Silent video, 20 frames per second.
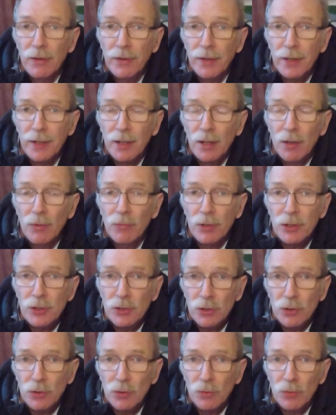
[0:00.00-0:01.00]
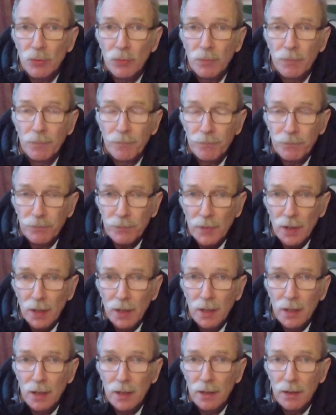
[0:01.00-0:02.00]
the original
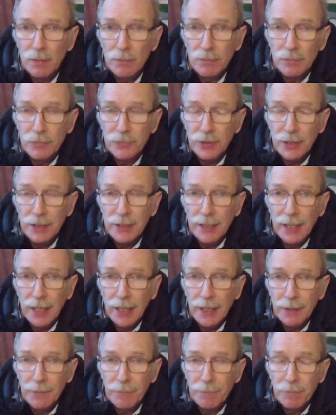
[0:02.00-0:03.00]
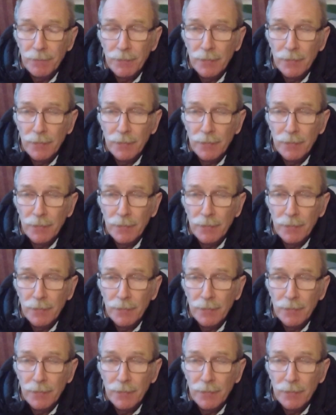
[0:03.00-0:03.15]
DNA.